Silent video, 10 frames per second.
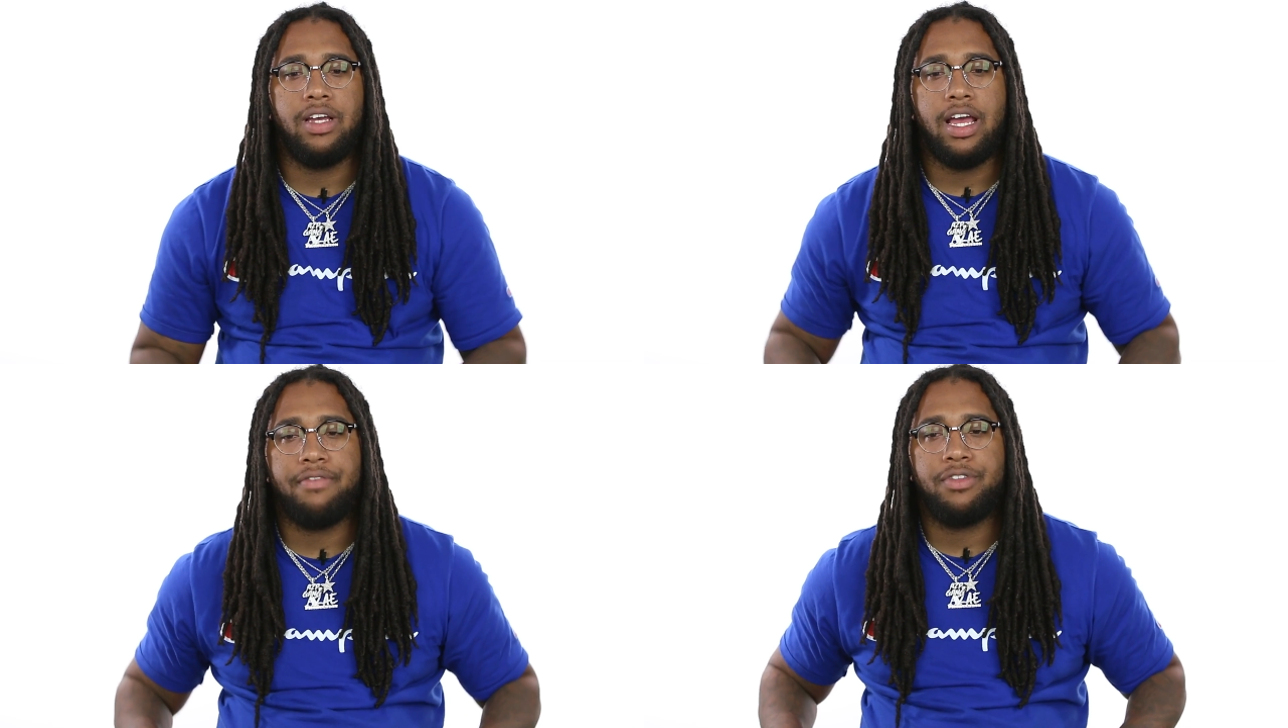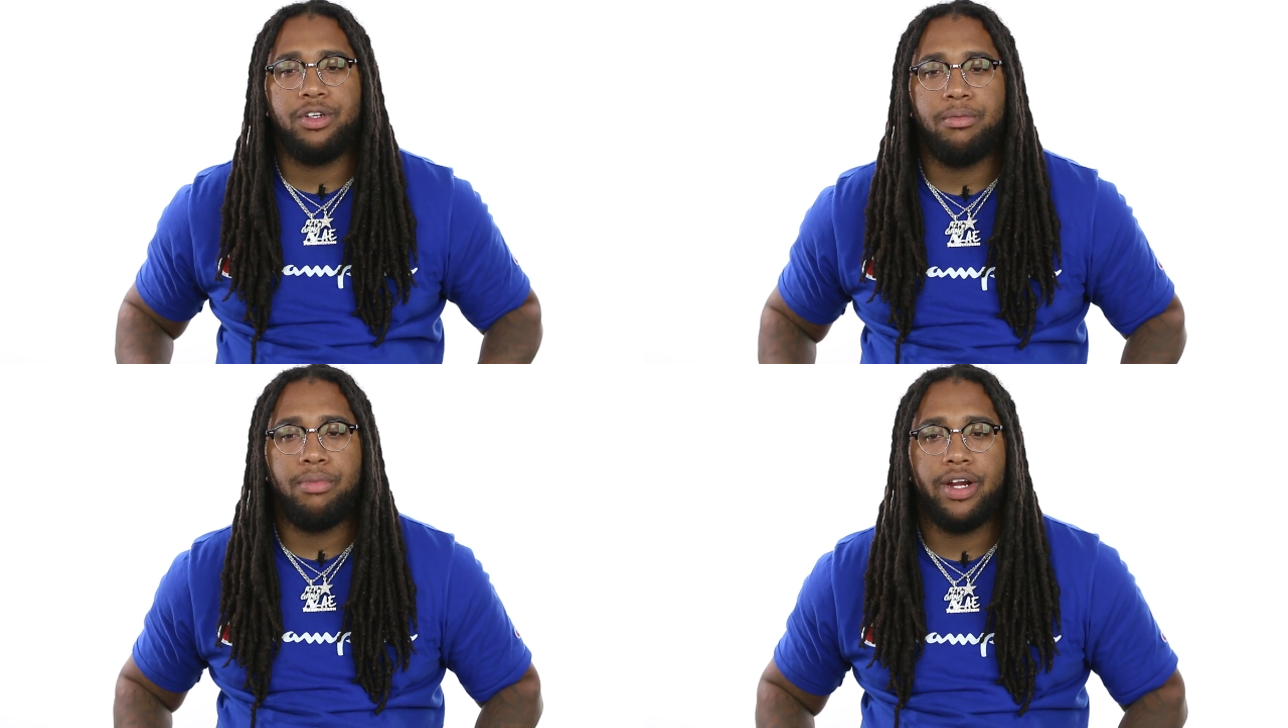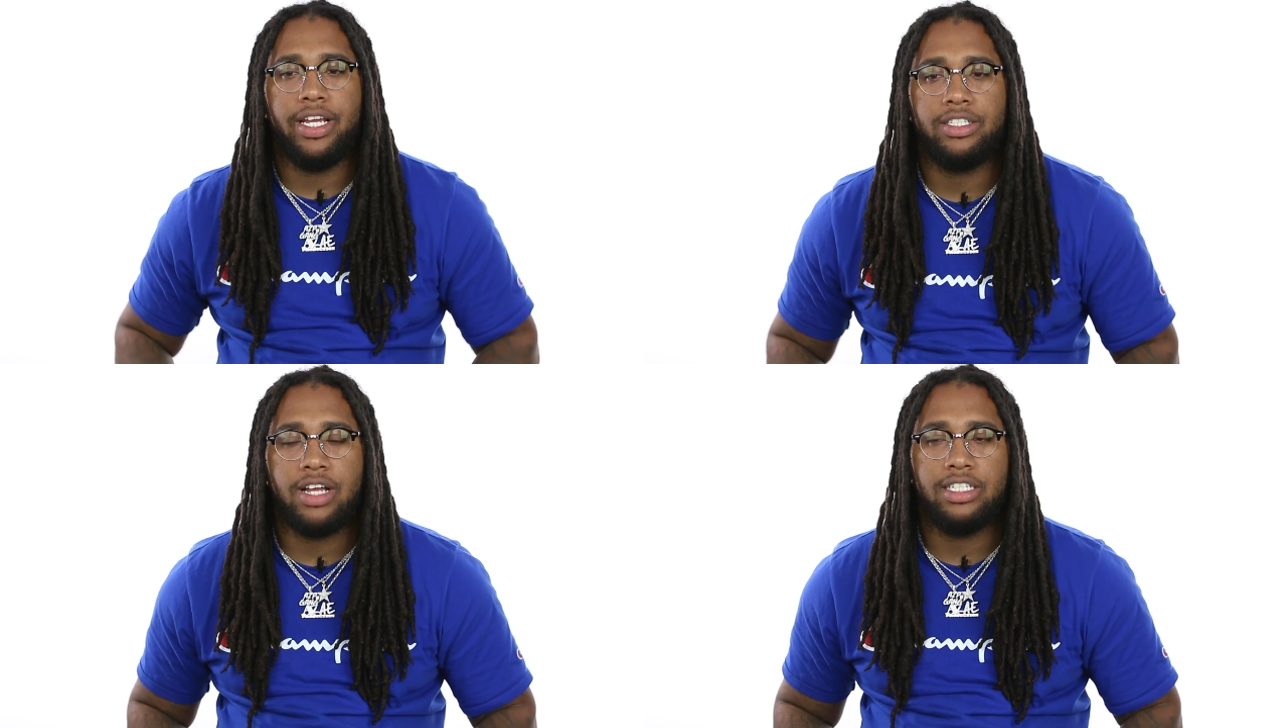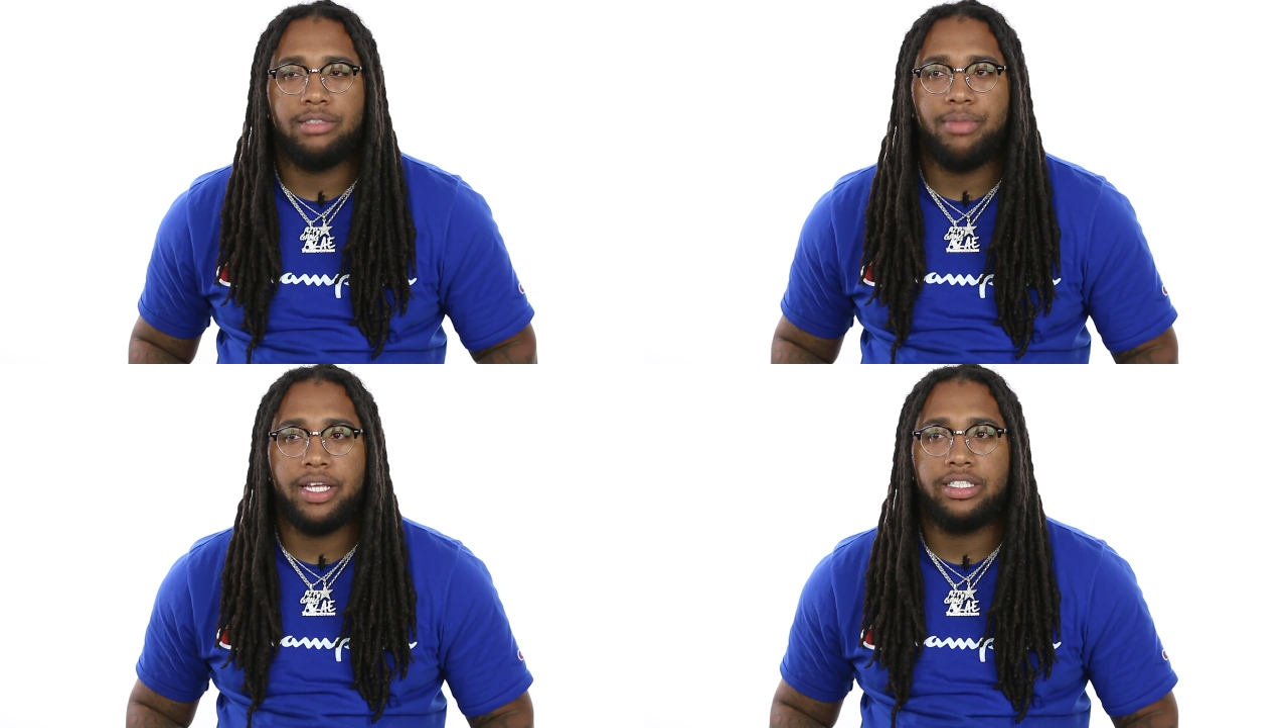after the braids, so I
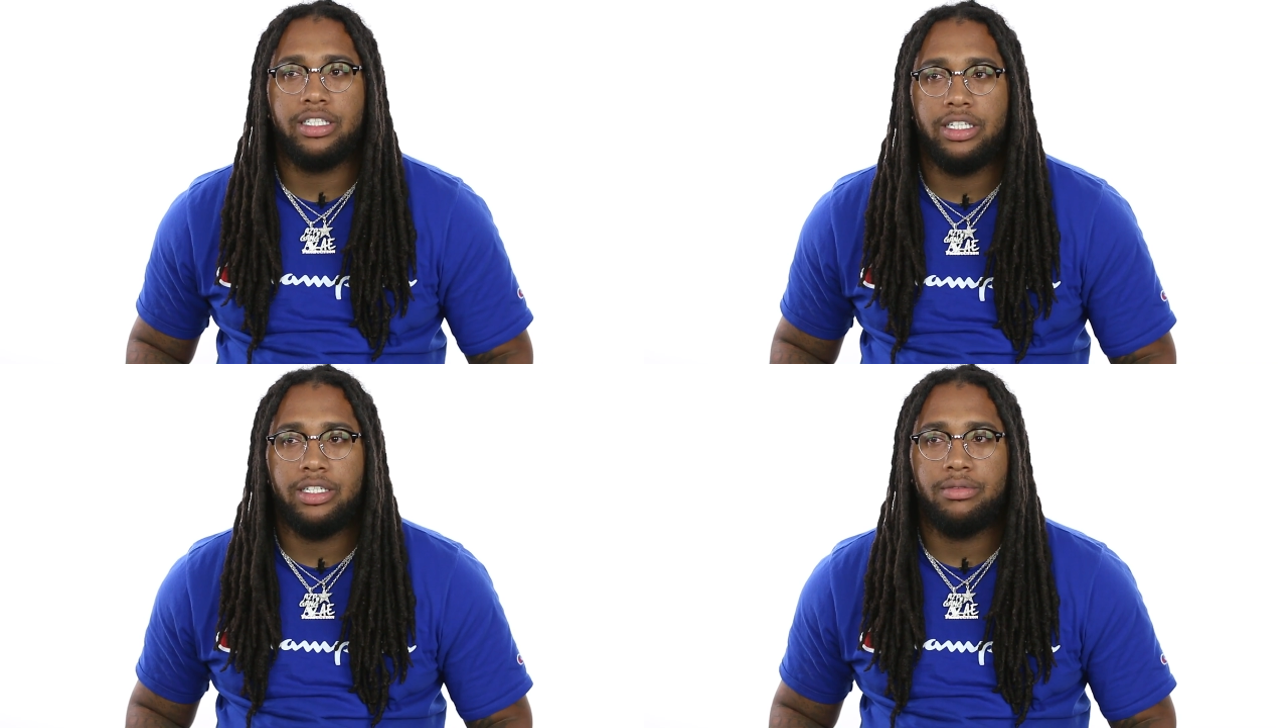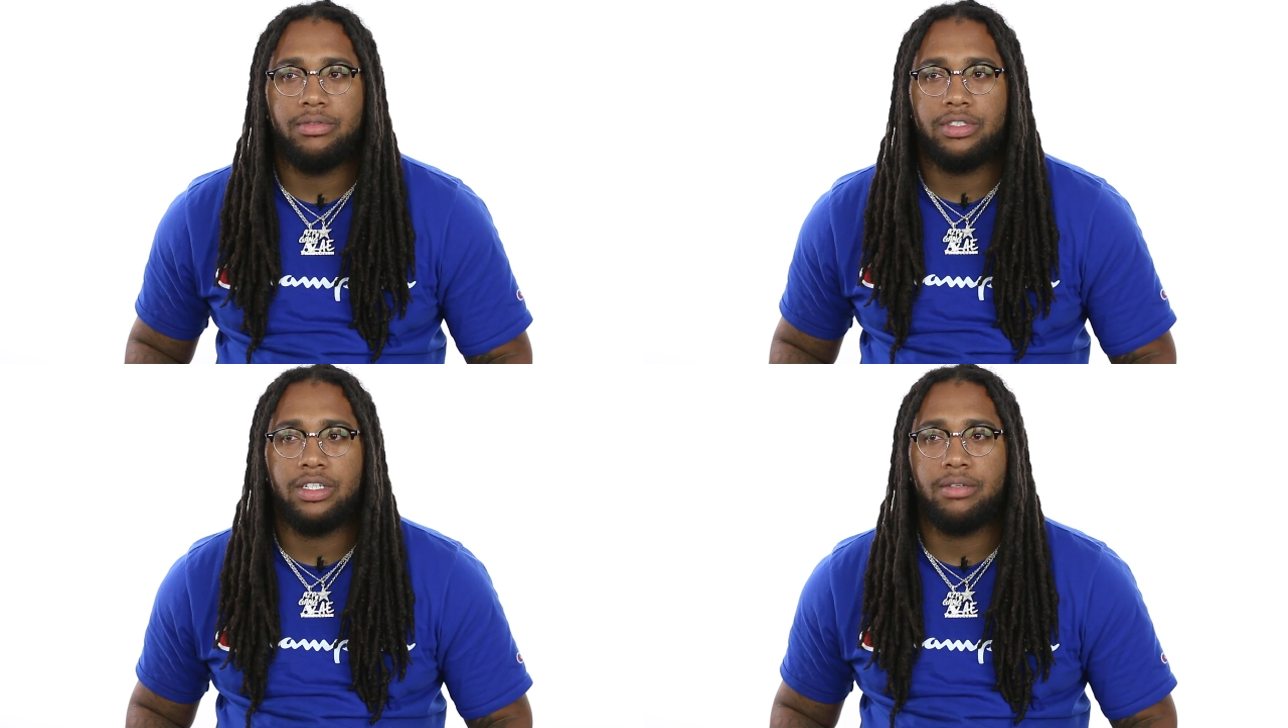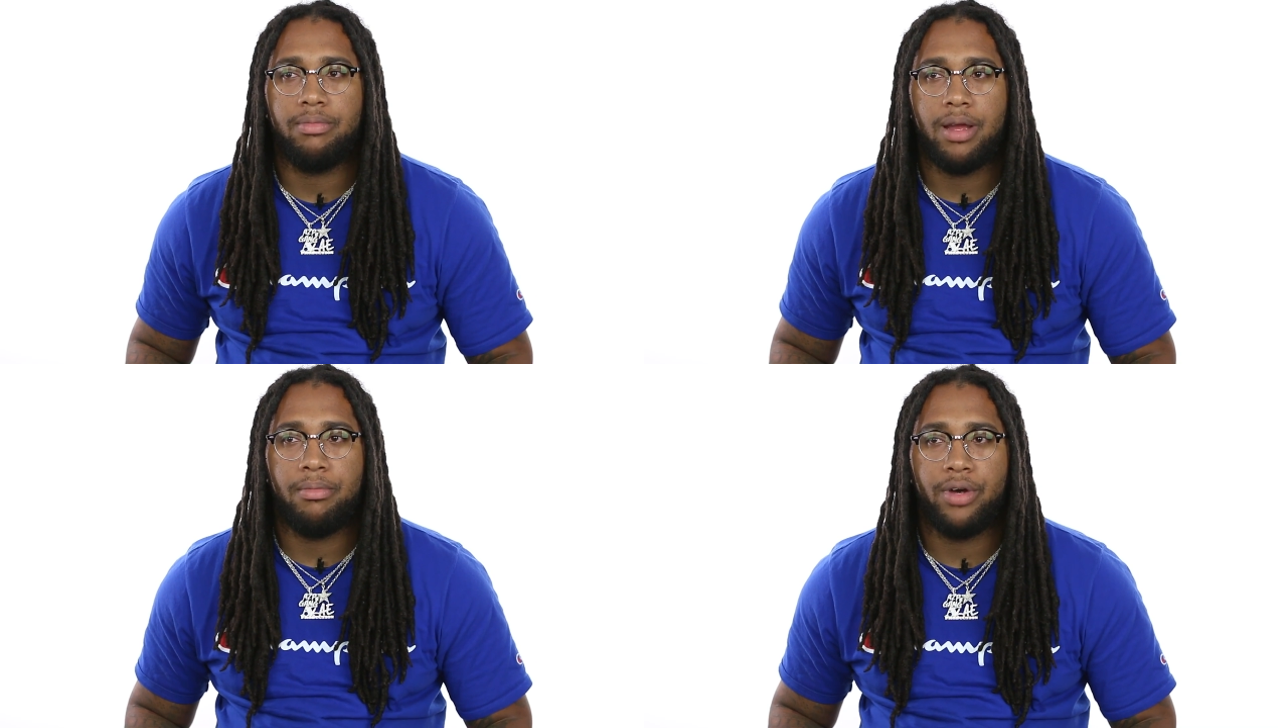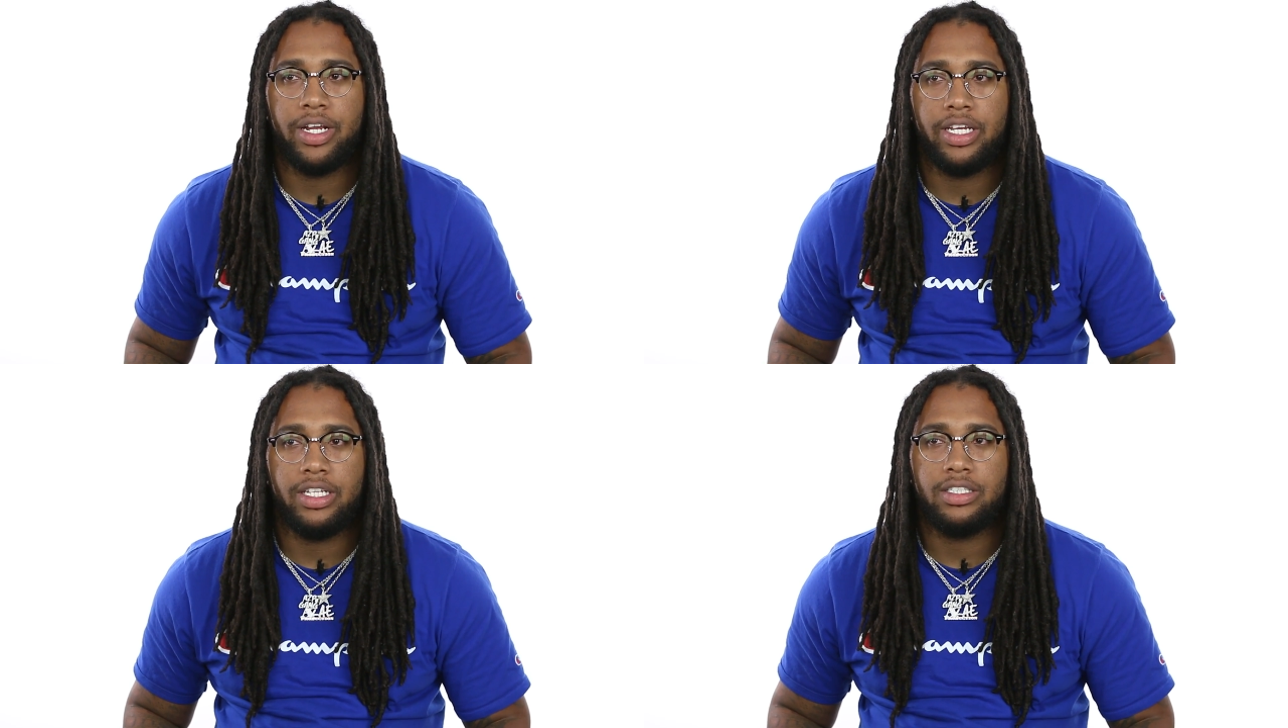just basically took my
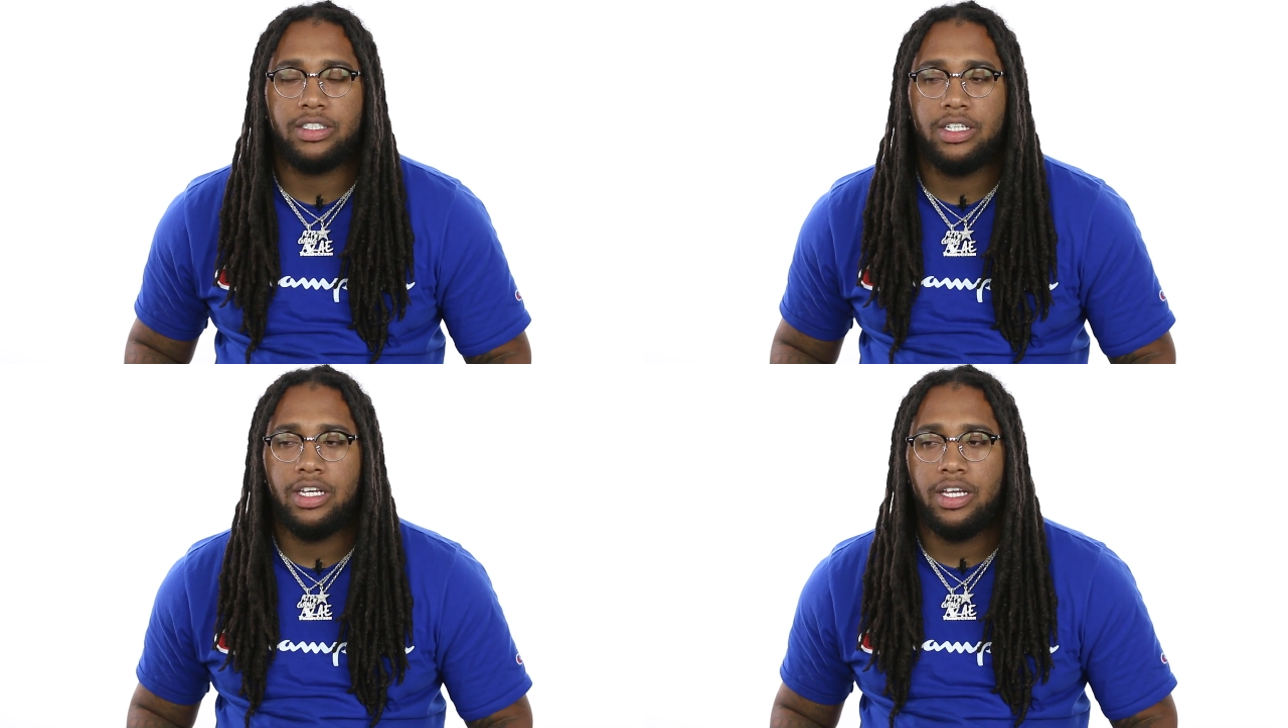braids